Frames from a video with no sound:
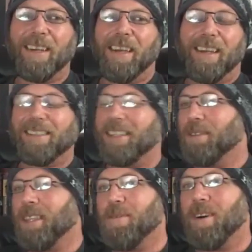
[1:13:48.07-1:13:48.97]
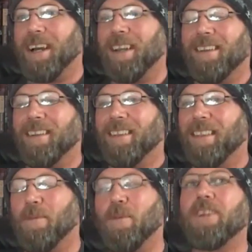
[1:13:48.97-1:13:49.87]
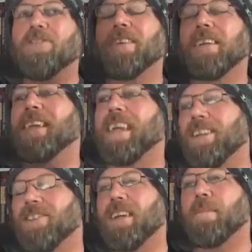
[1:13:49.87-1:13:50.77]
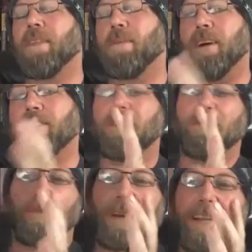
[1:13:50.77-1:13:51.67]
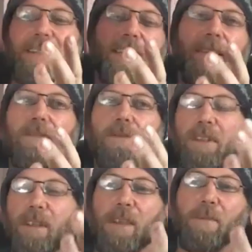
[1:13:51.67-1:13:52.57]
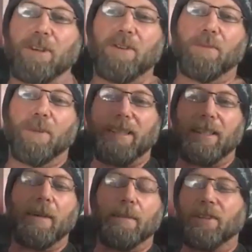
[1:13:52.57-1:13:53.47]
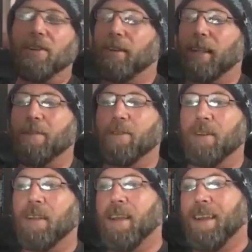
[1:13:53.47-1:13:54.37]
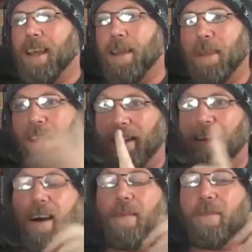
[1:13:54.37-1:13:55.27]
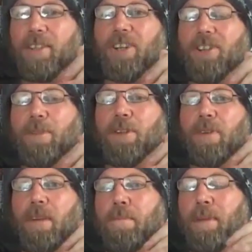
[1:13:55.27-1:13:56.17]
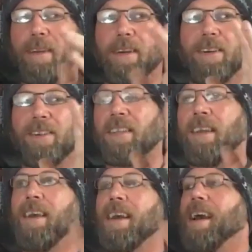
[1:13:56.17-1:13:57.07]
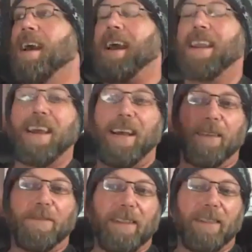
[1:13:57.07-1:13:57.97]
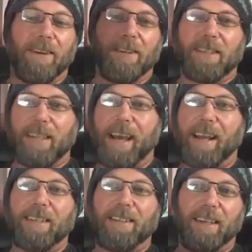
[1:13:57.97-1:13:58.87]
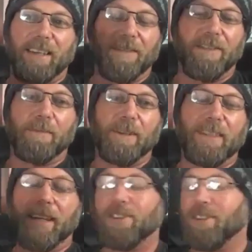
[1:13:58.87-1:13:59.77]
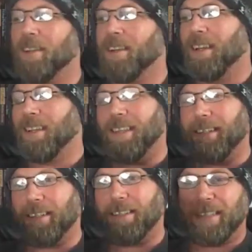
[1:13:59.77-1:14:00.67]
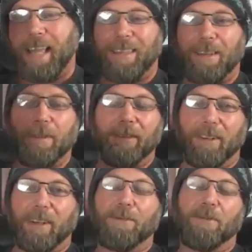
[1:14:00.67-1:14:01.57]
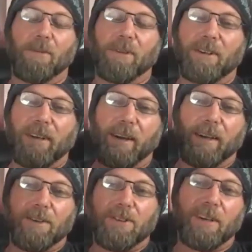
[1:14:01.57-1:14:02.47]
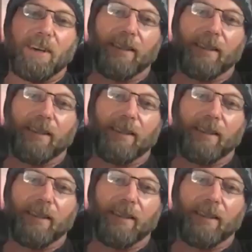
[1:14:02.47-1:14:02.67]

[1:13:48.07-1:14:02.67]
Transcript: Because that's what they want. They want you to engage them. They want you to raise them. They want you to raise them up to your level and make it a conversation between peers and elevate their status and give them attention. That's exactly what they're looking for when they're talking shit online.